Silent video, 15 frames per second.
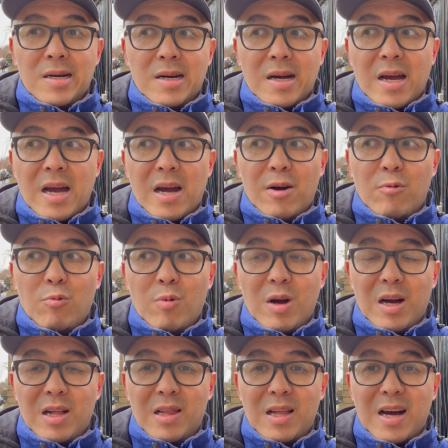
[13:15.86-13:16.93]
how
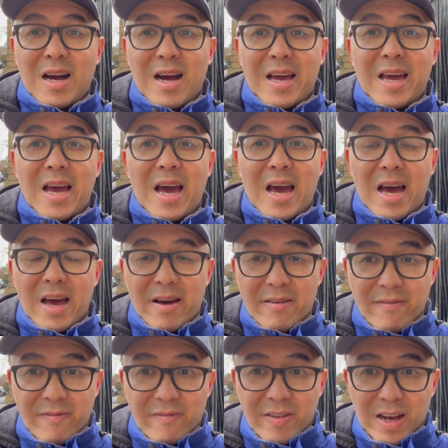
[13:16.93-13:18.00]
well I have
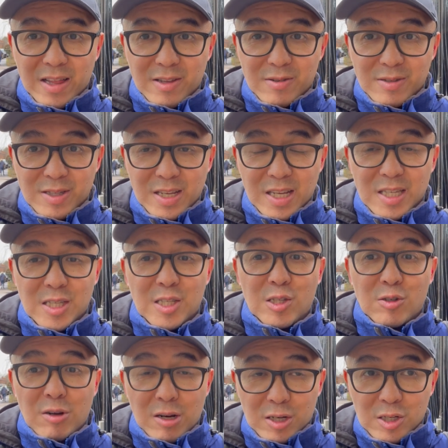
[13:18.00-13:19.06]
followed the
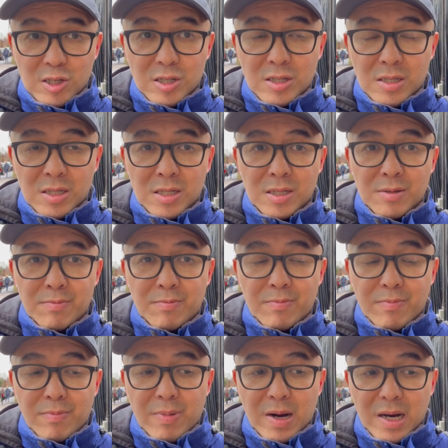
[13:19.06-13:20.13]
instructions,
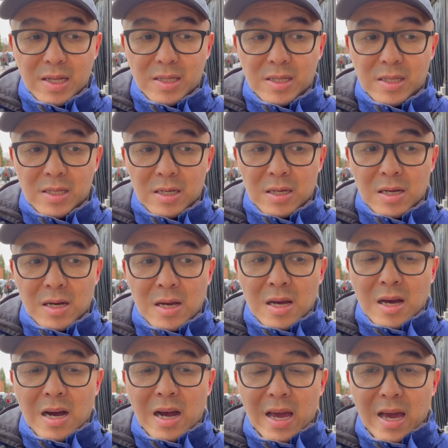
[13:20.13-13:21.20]
but
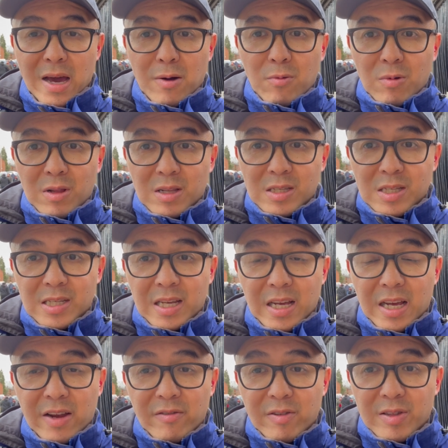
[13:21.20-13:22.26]
I am willing to
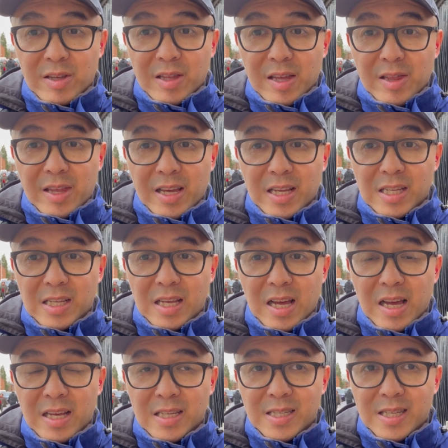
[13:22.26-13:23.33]
take everything that they
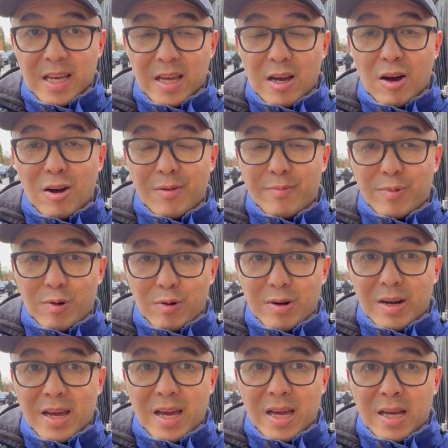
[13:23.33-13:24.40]
say on board,
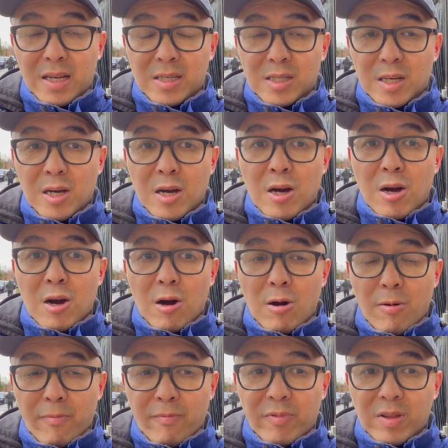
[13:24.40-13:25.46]
and
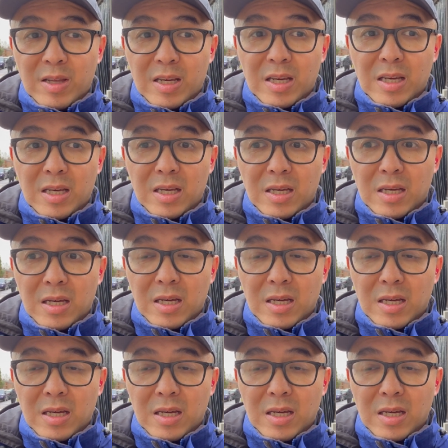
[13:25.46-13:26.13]
hopefully